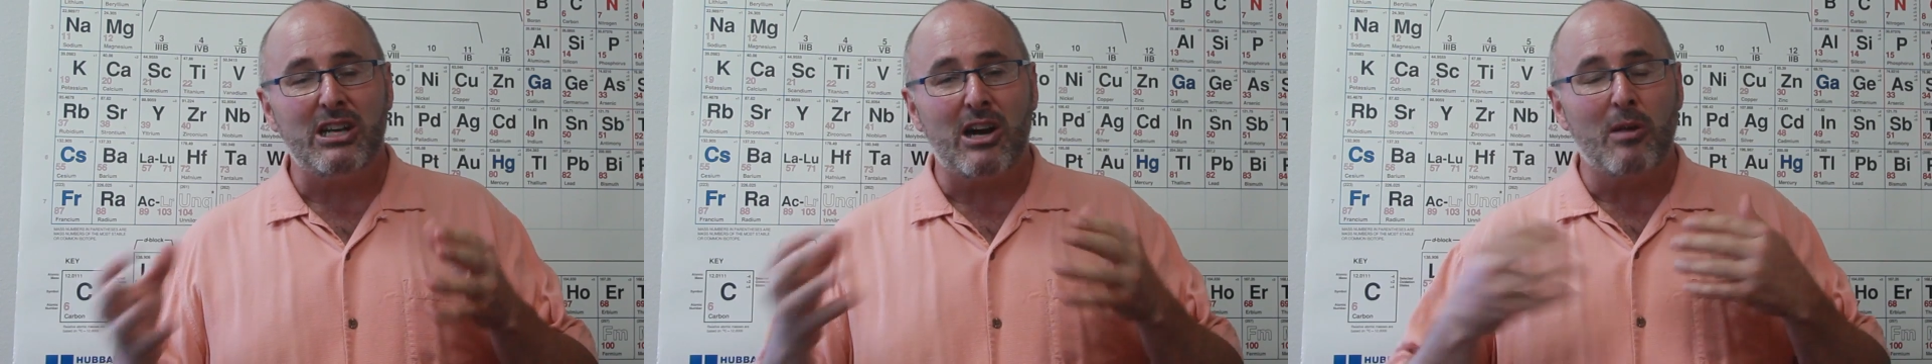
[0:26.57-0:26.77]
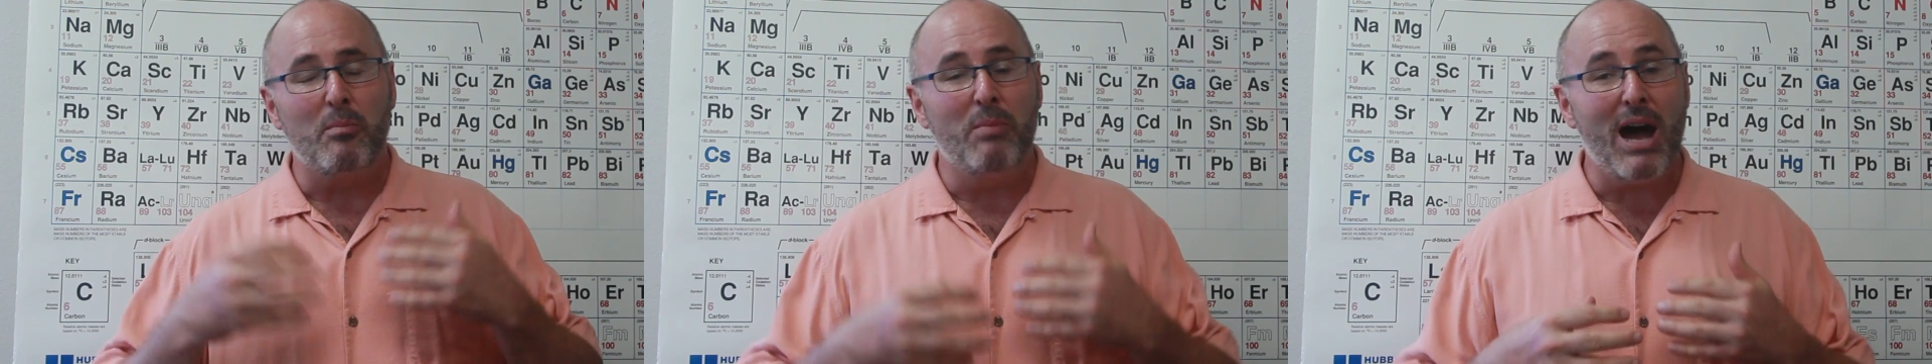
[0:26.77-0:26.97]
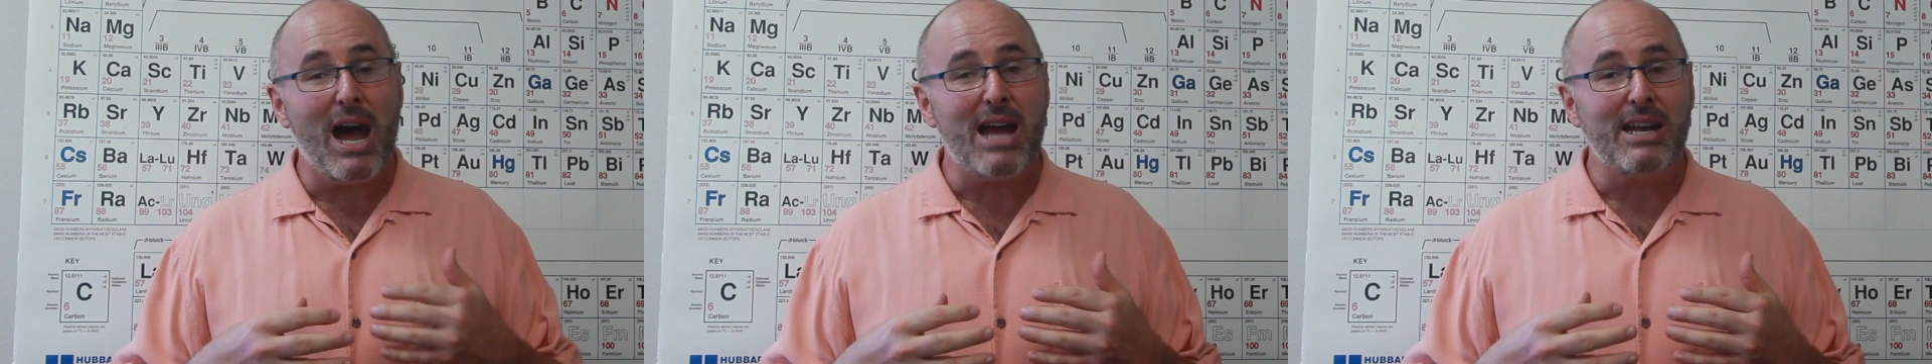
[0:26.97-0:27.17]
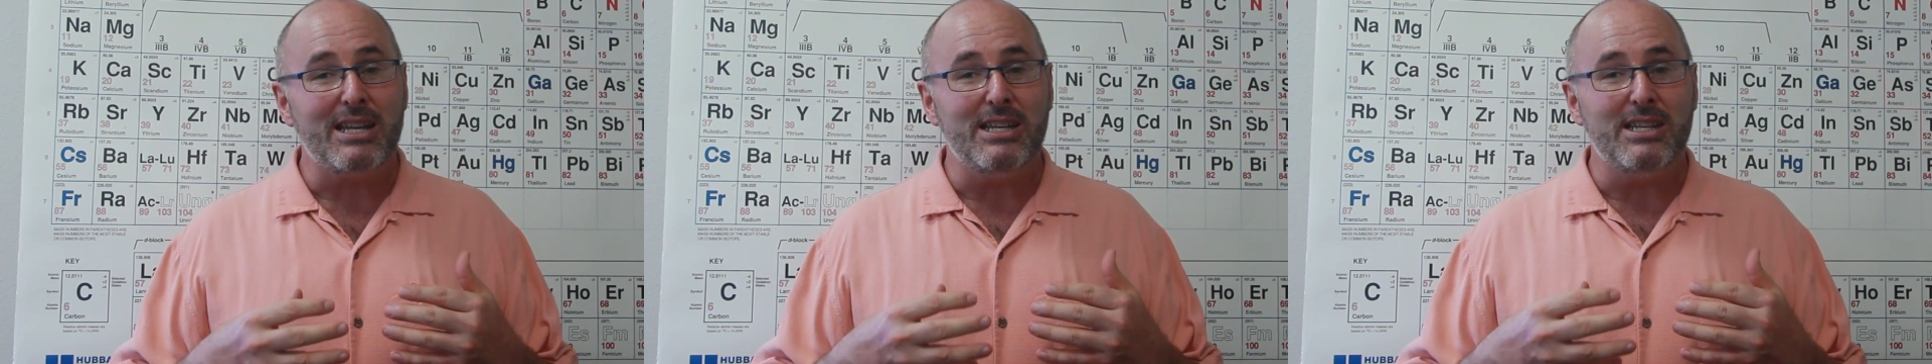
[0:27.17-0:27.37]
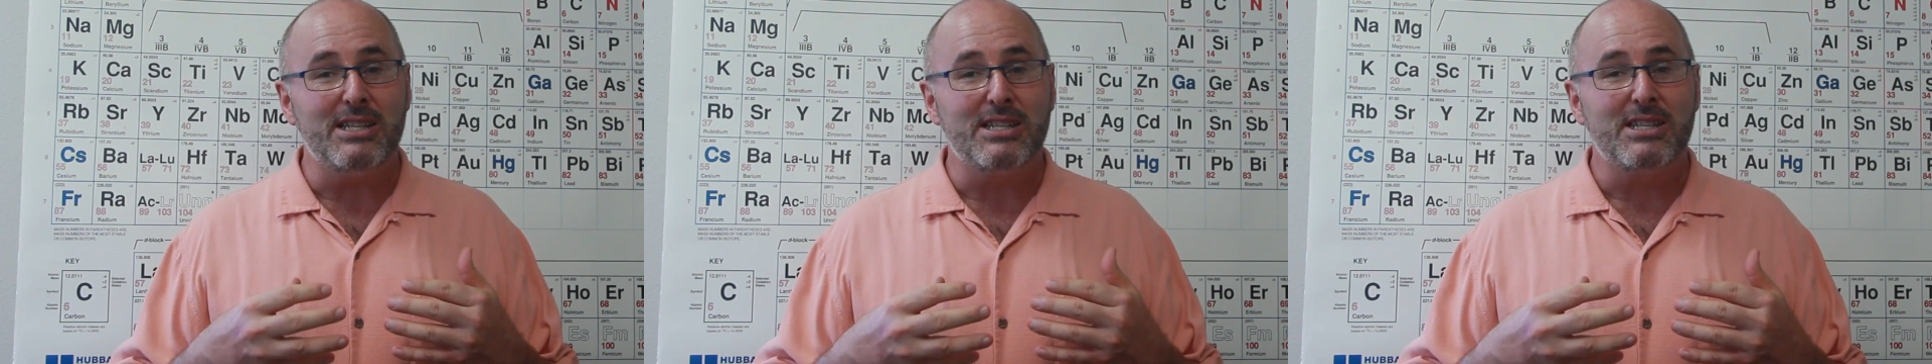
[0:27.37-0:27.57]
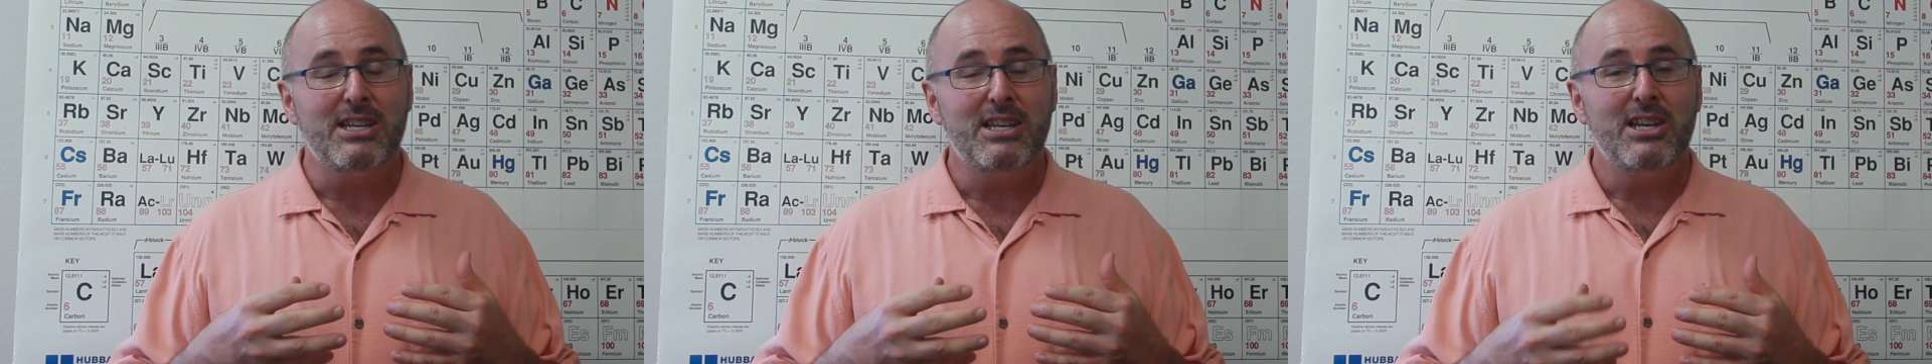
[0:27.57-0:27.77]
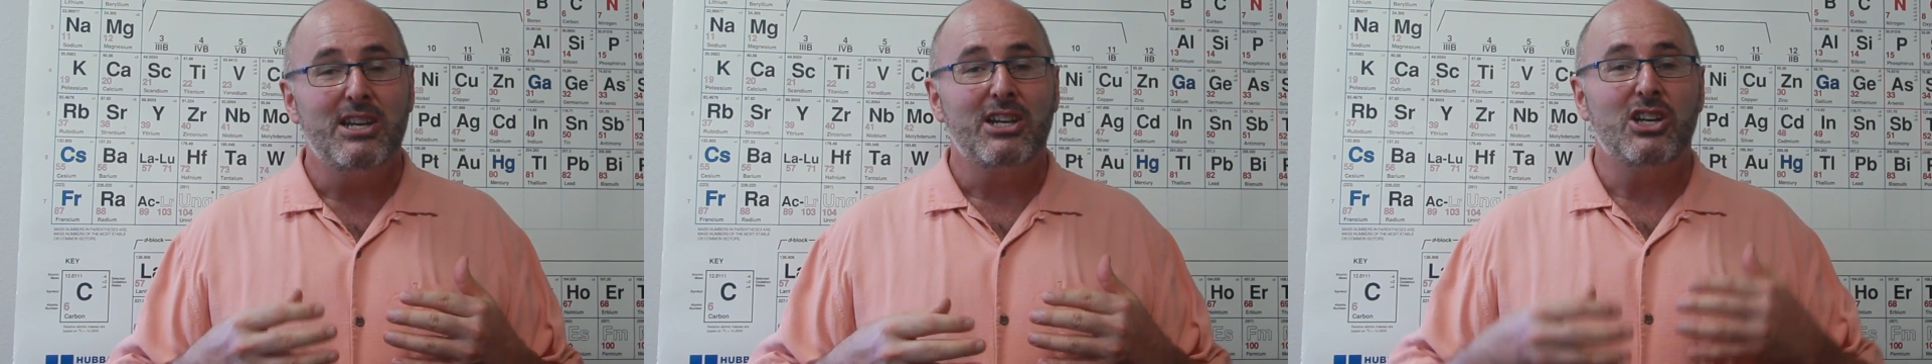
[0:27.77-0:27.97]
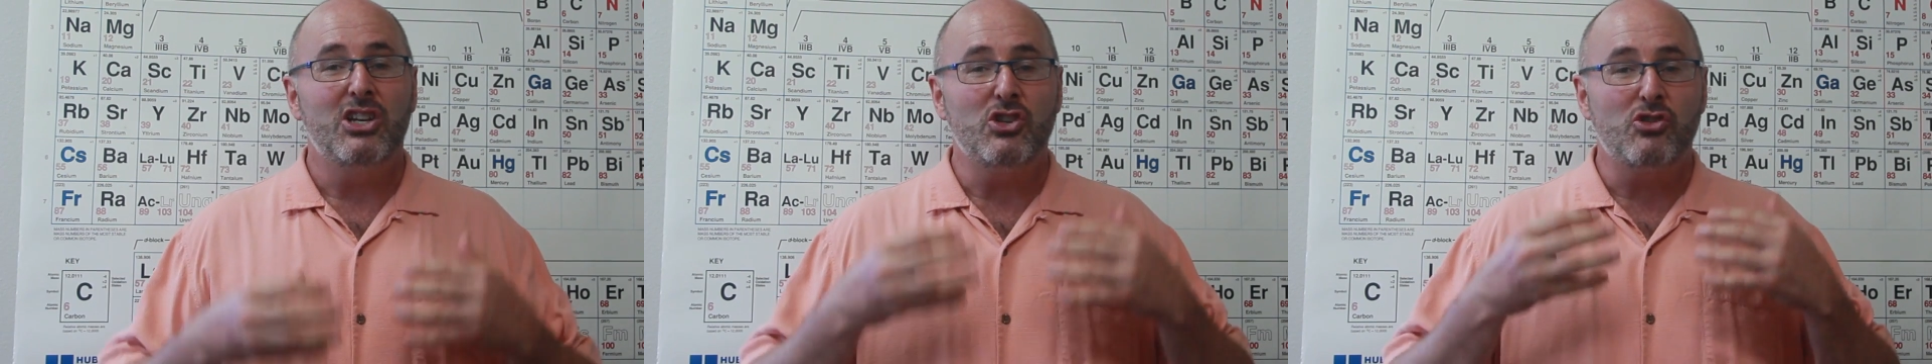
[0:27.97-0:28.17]
in our bodies
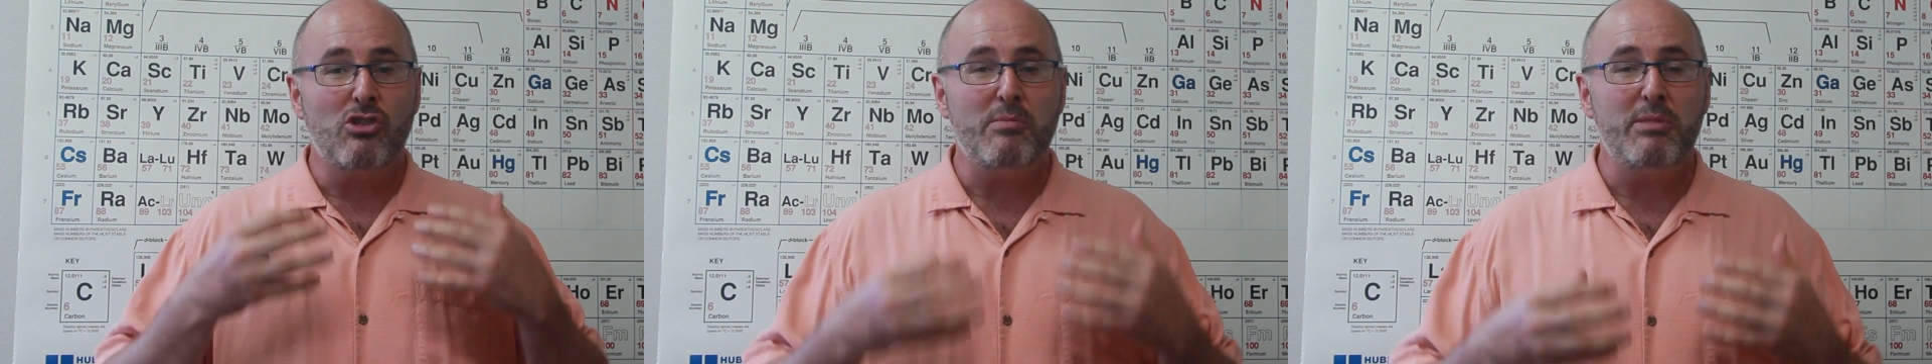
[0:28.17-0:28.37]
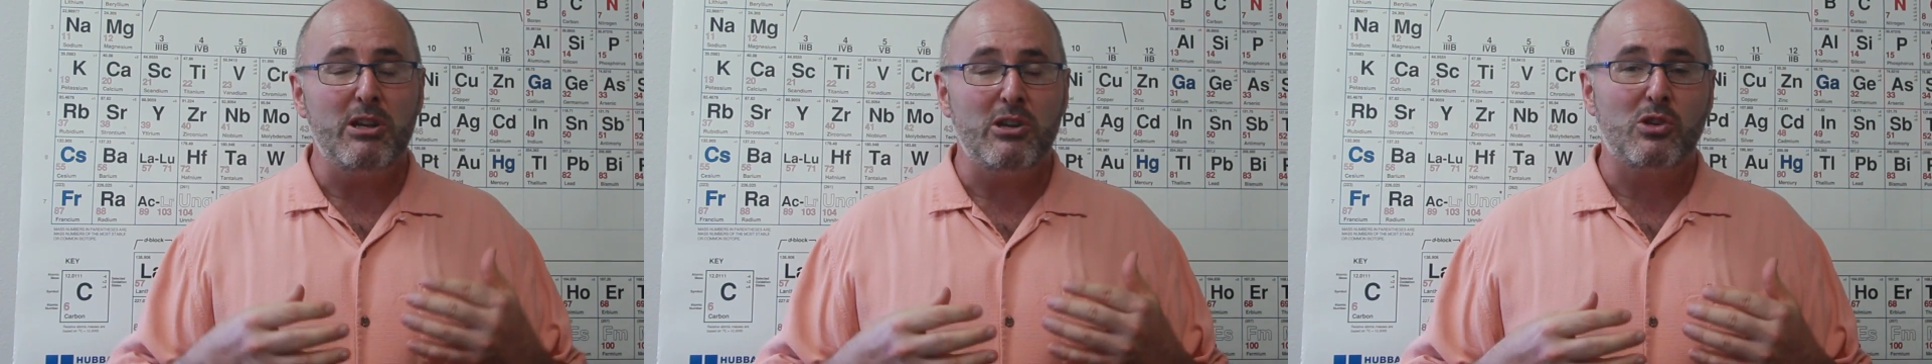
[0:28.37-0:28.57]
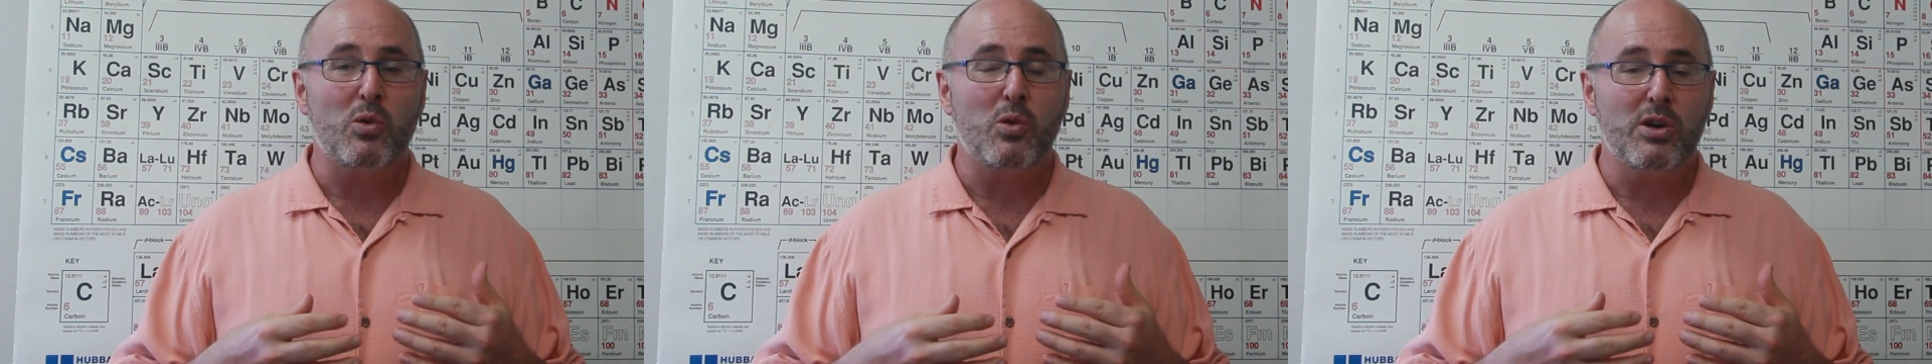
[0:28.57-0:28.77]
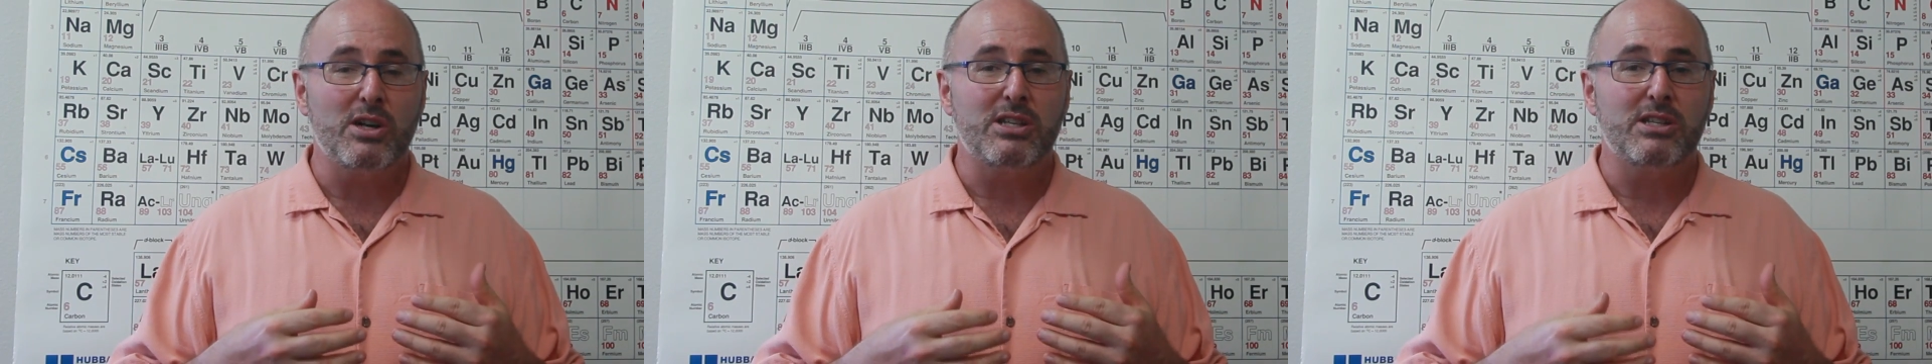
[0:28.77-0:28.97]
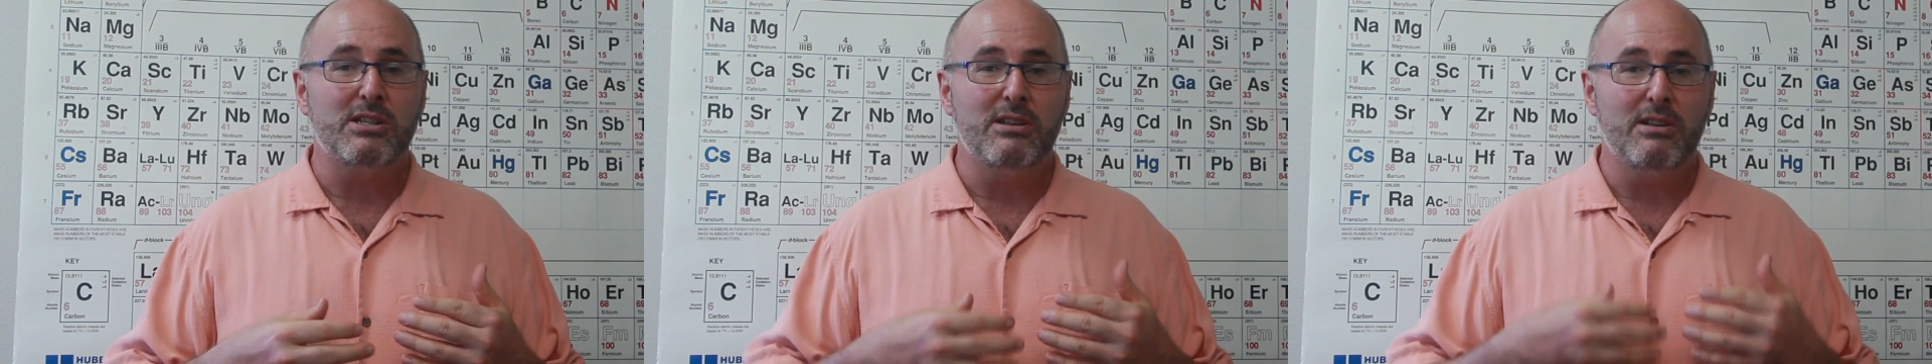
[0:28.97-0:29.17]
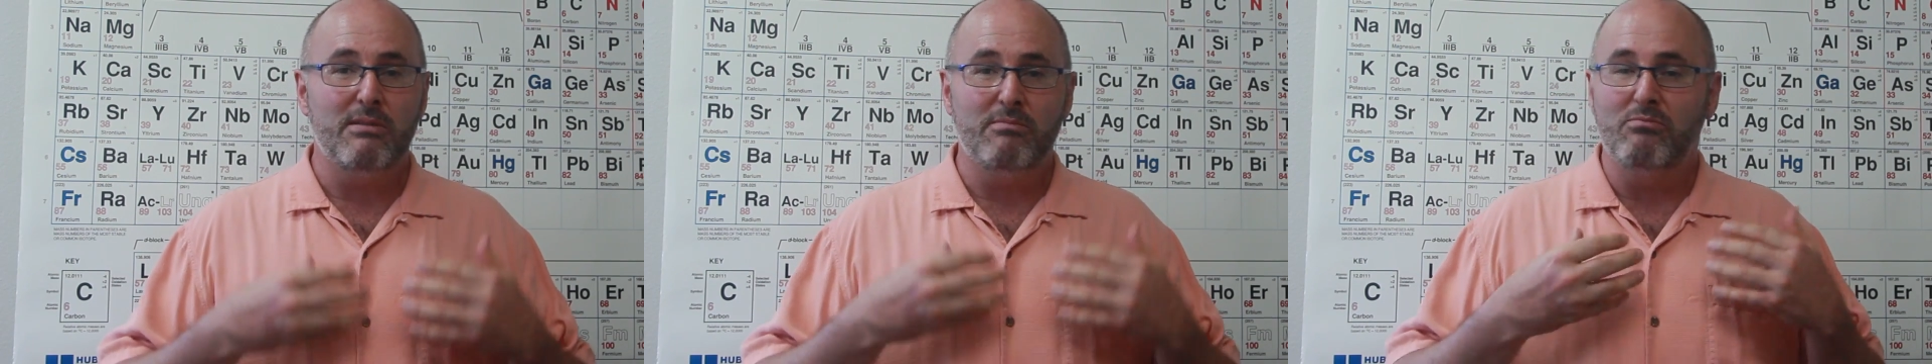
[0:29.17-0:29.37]
contribute towards